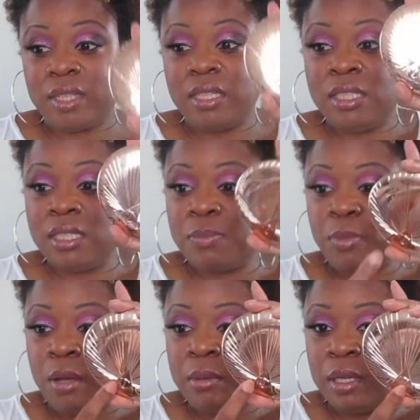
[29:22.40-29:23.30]
this is
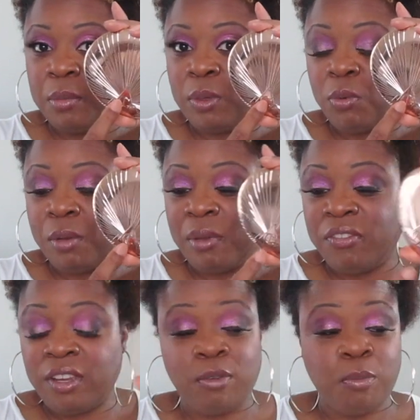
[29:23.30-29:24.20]
probably going to be one of my
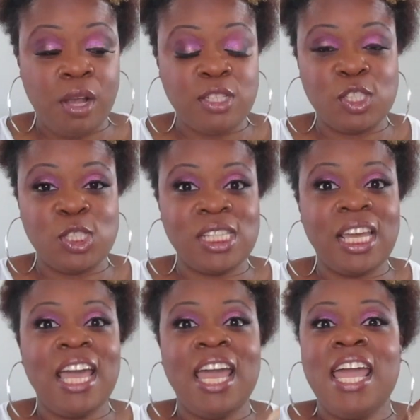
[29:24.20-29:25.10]
favorite bronzers
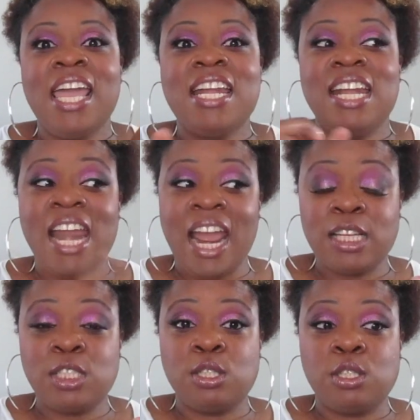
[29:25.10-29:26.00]

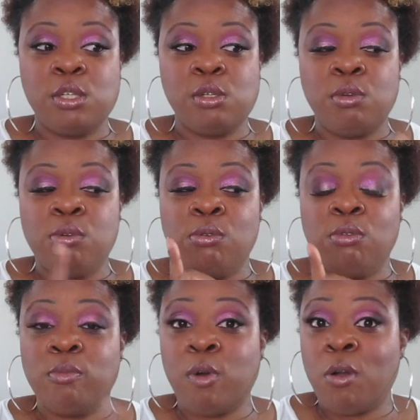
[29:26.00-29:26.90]
next to
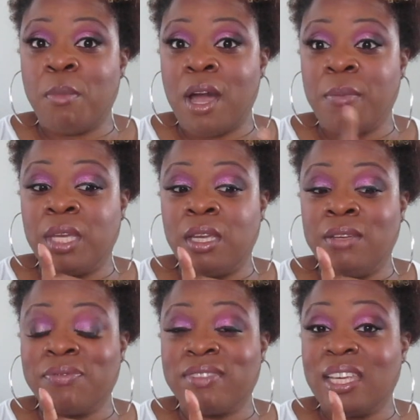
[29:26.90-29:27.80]

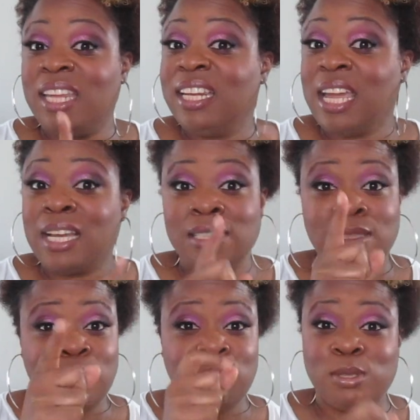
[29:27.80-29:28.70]
Mokomami, next to those